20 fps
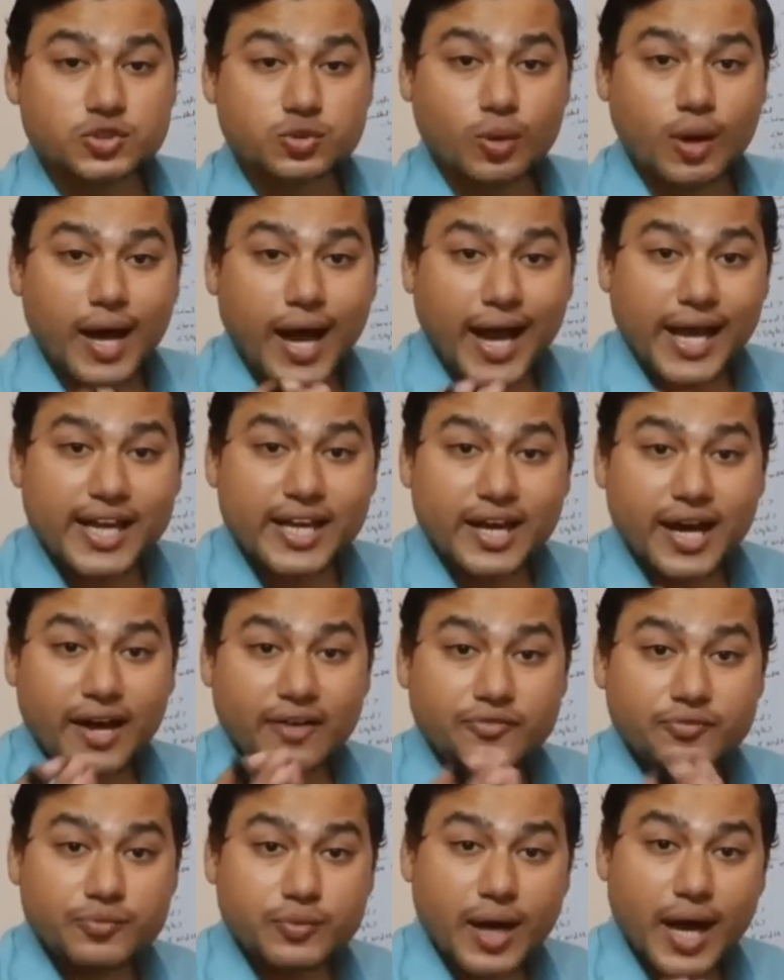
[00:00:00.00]
So I
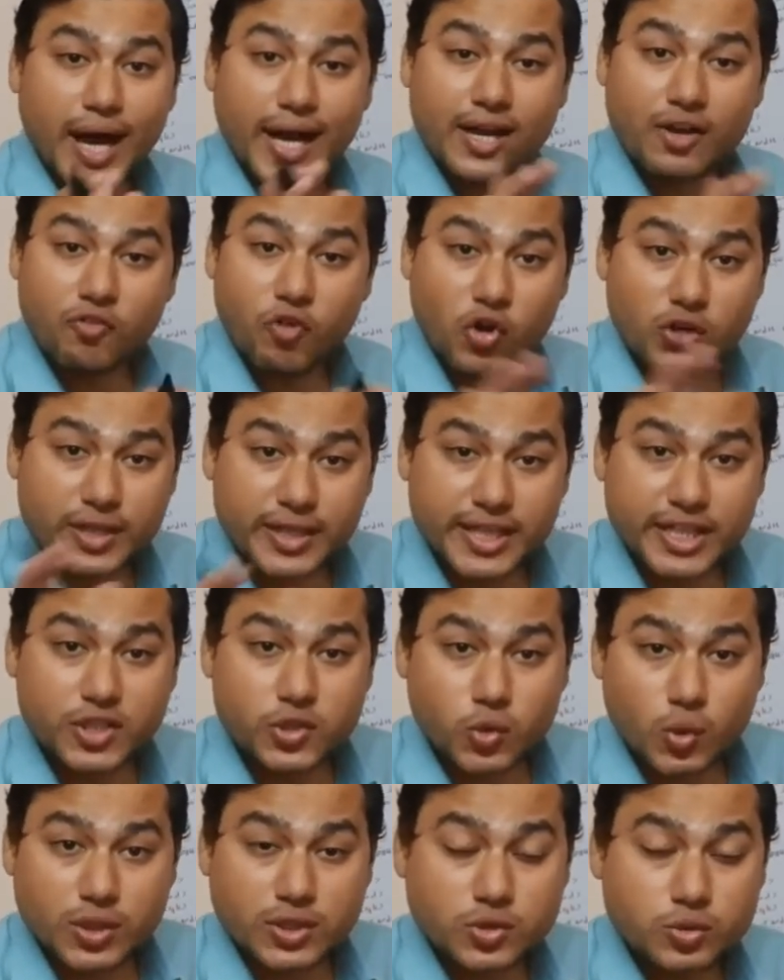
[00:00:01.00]
have already
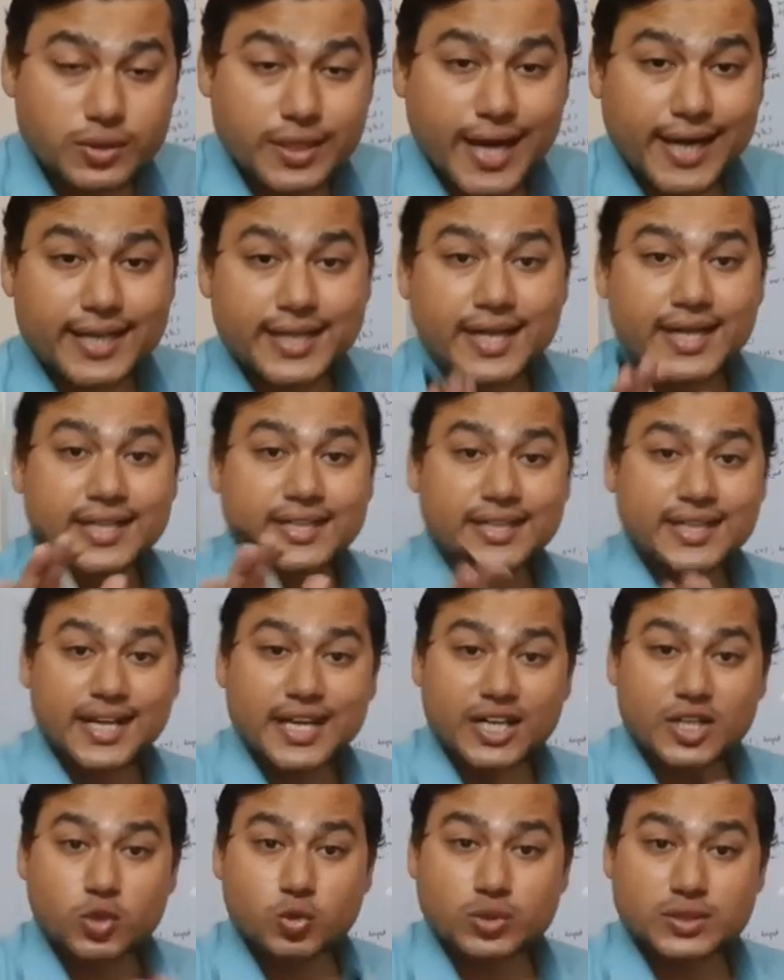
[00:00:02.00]
told you that
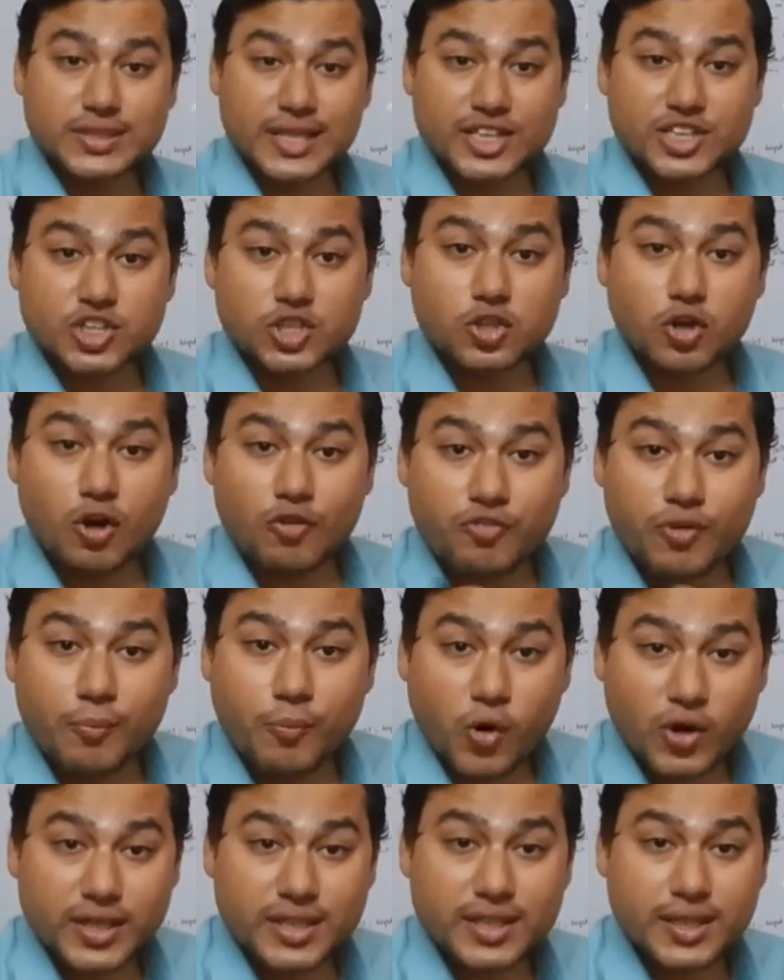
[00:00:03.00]
there are two sections of a
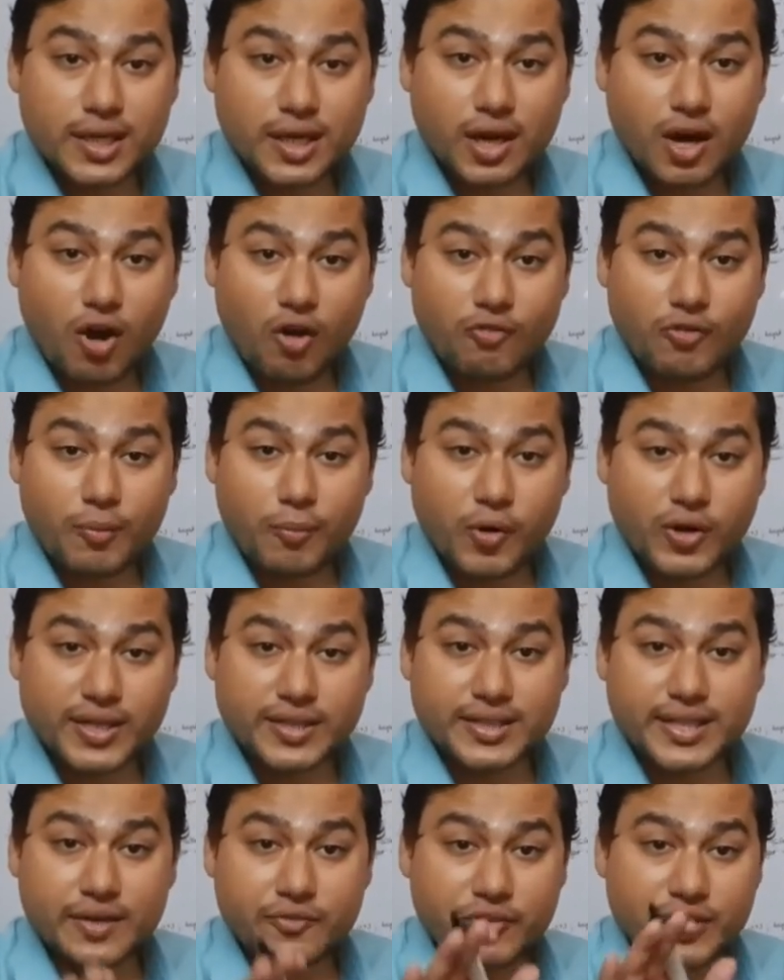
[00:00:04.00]
body
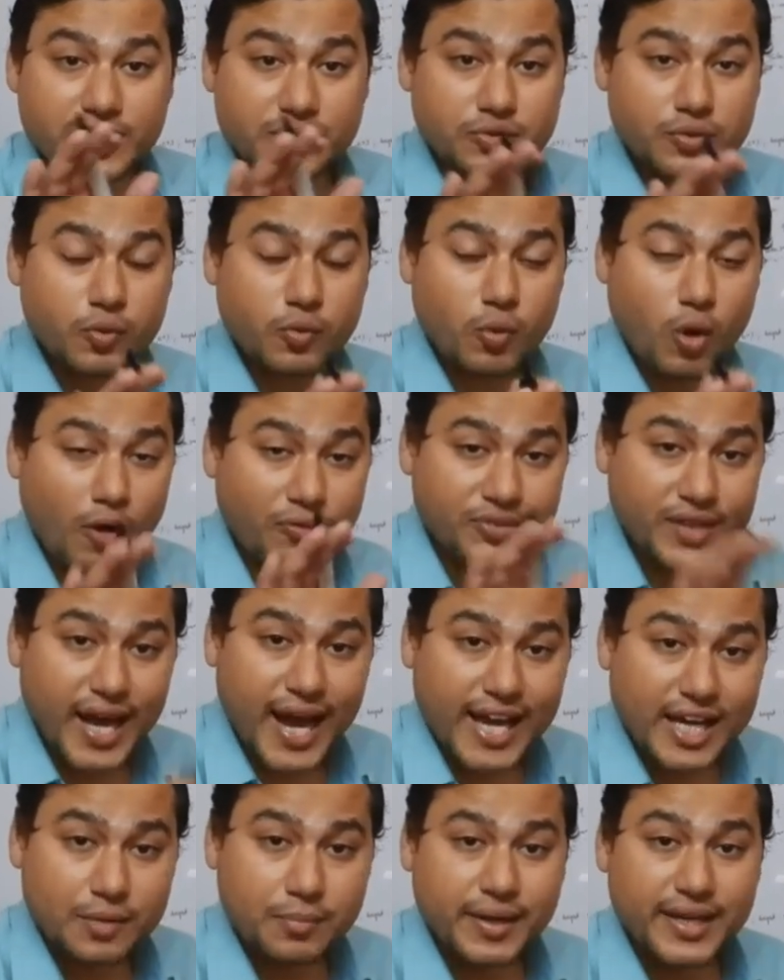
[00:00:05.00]
of the
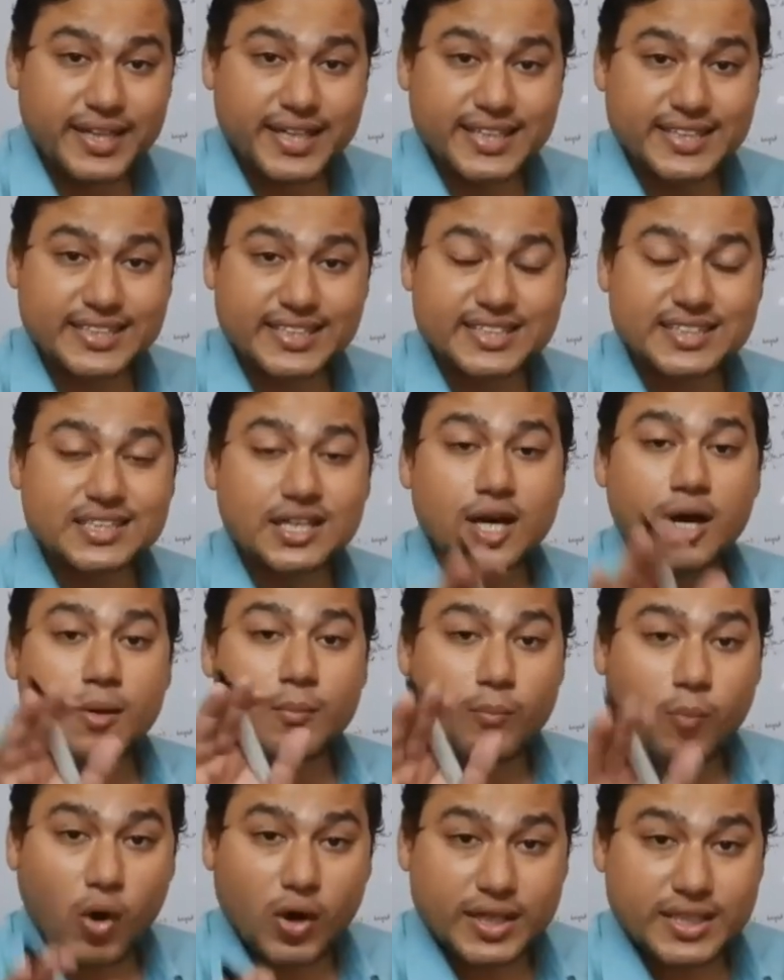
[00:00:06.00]
element, which is
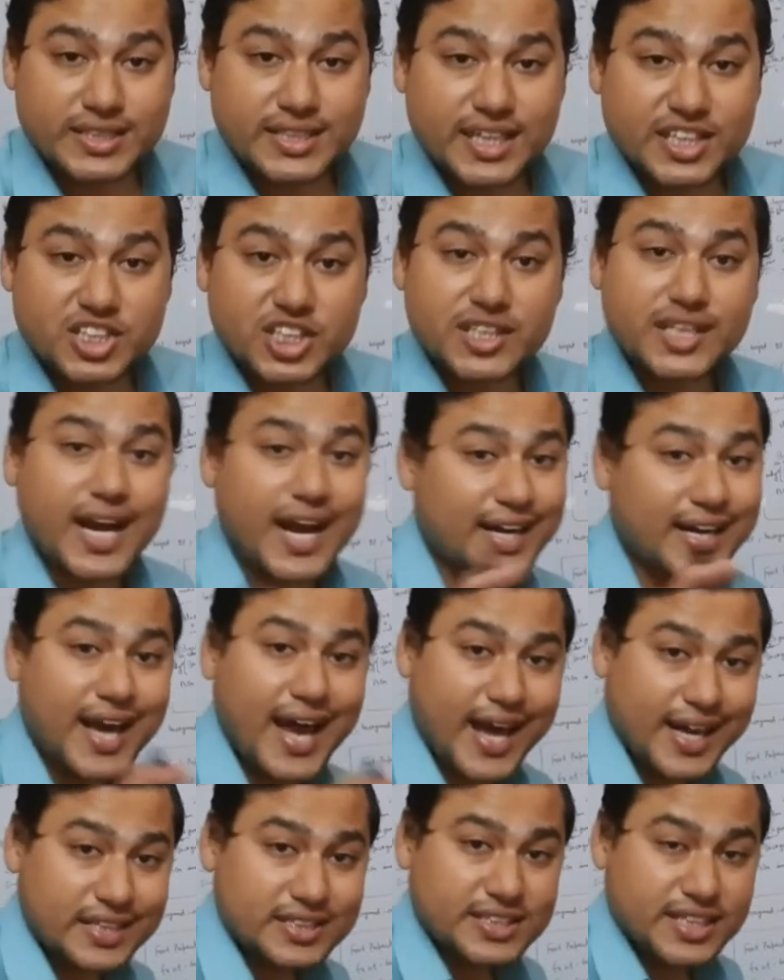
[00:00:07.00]
body section and
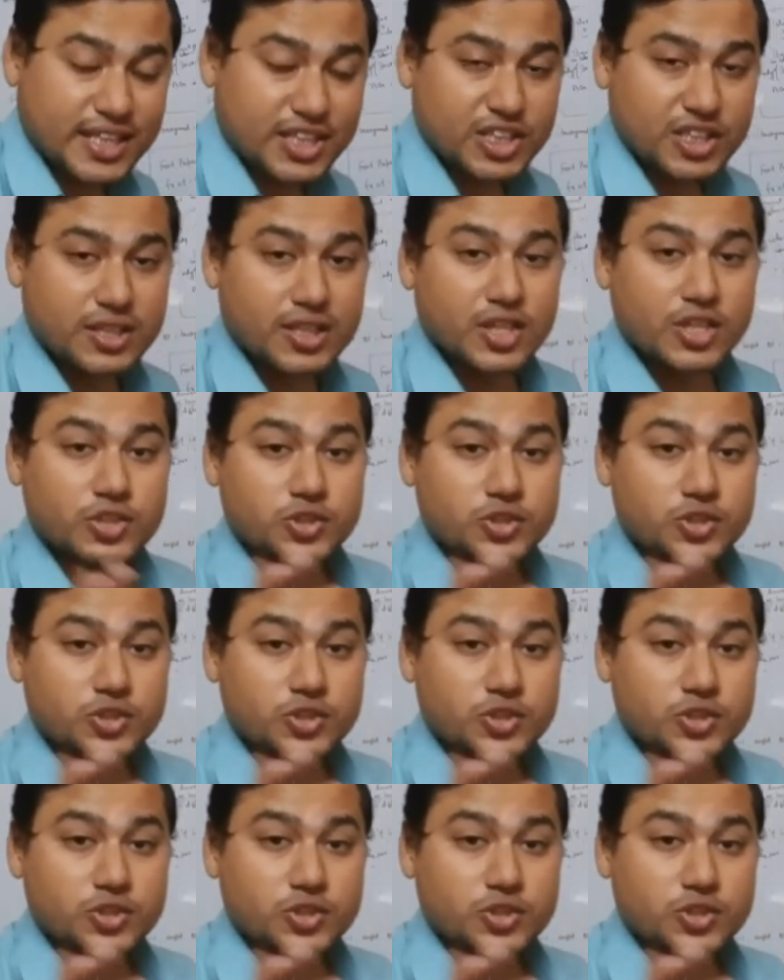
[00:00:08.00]
head section.